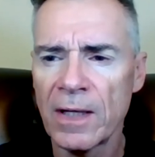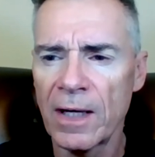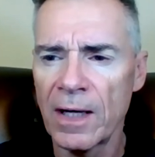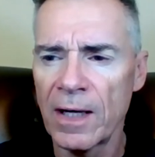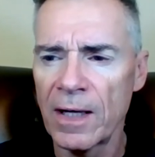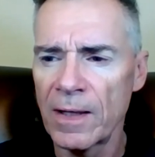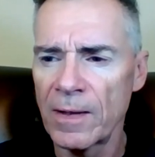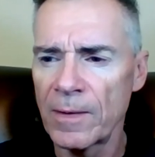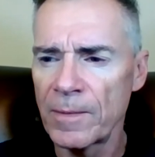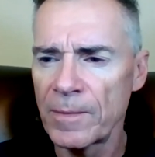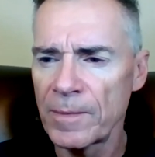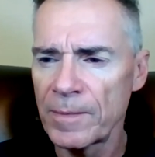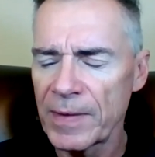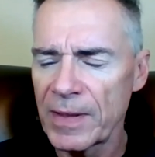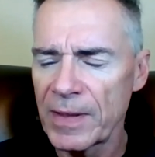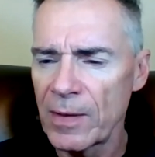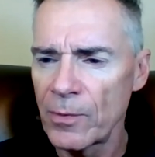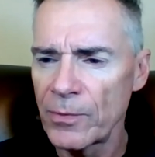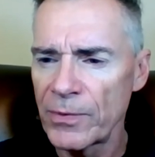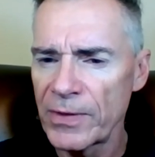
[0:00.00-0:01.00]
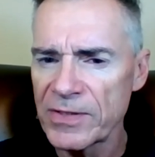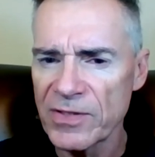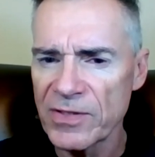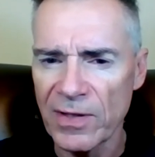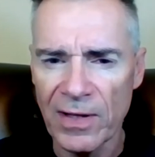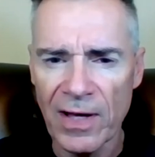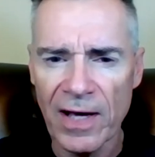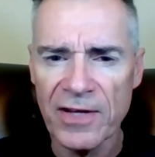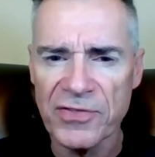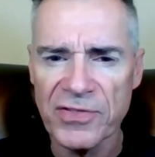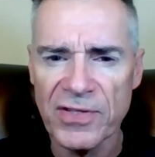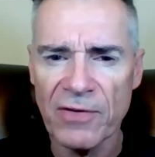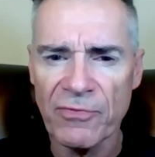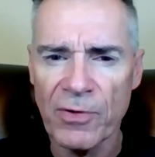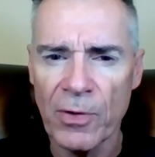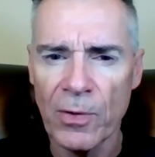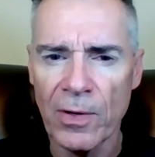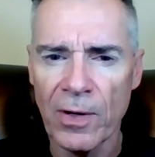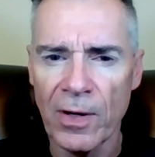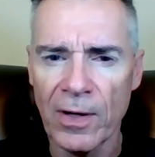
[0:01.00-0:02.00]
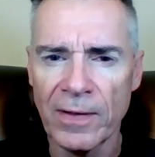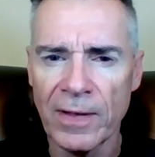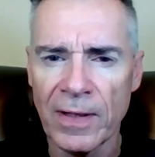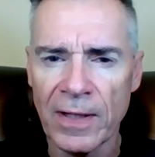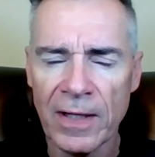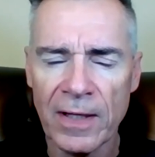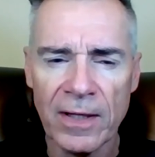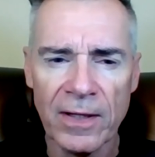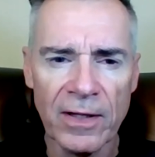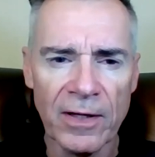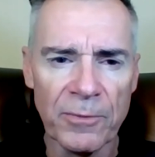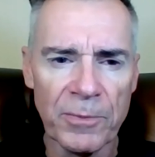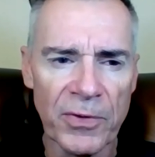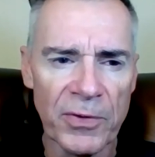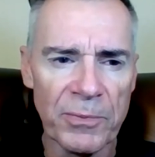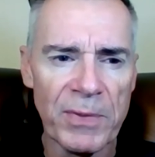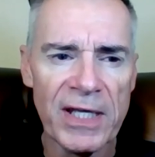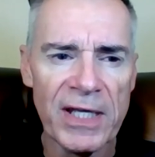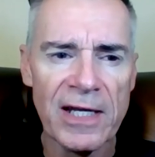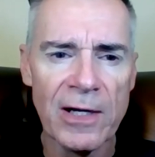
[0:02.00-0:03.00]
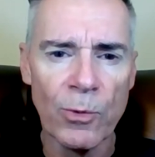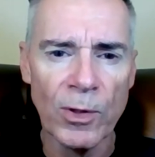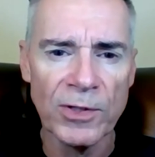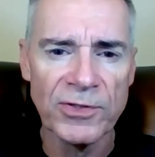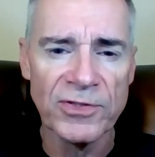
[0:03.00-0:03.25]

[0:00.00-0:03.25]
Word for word: Uh, you know, there's a lot of stuff going on. And the media